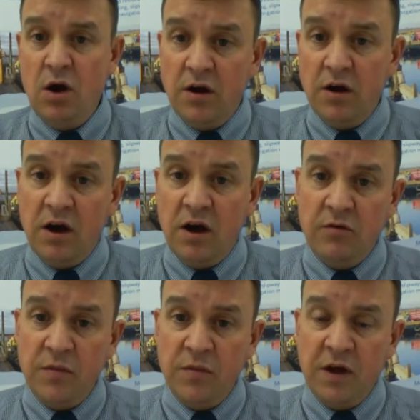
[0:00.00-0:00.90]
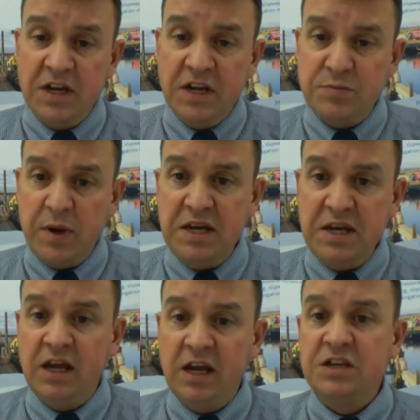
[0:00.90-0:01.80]
and these peat
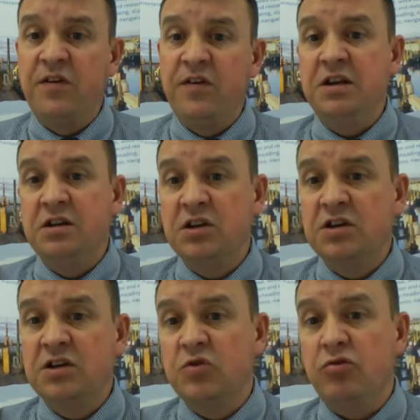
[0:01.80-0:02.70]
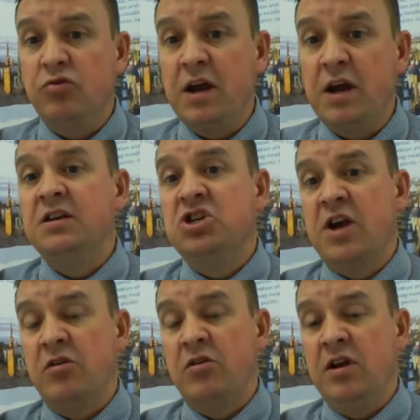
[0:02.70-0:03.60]
diggings flooded, creating these
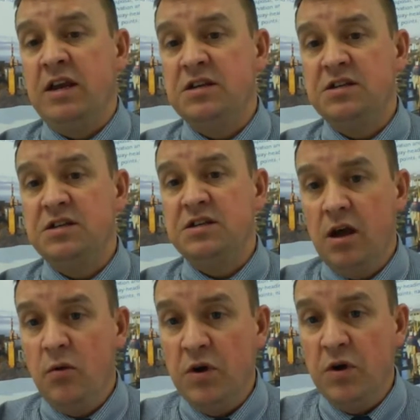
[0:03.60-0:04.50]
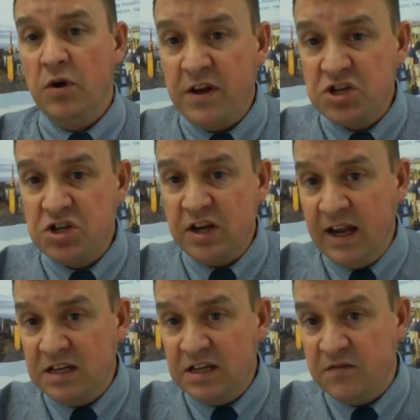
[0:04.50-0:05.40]
shallow lakes, which eventually
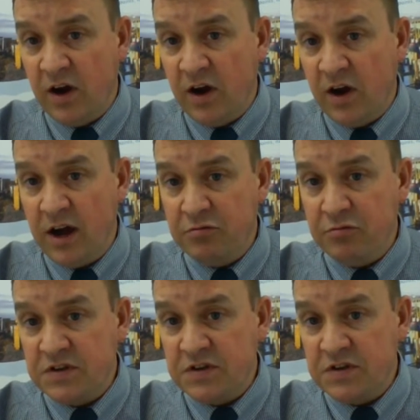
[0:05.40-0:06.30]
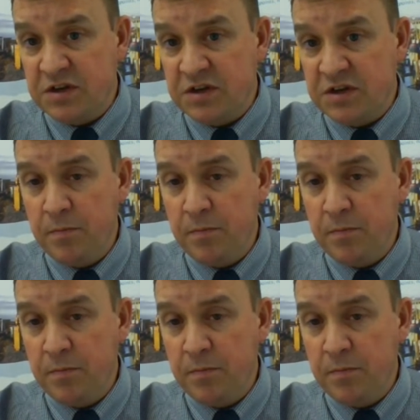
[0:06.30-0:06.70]
linked via the river system.